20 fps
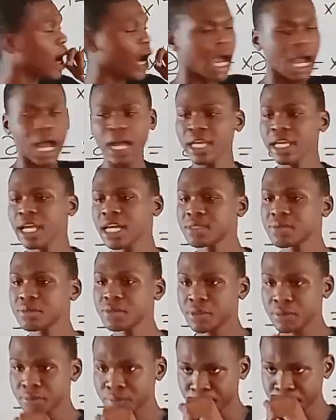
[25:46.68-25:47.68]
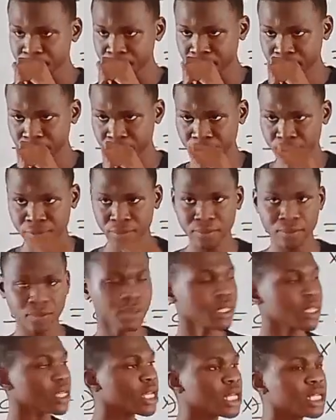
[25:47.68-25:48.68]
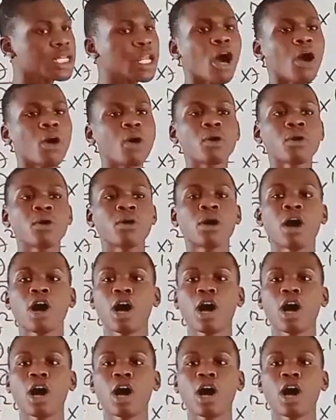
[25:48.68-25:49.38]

are you getting me? Now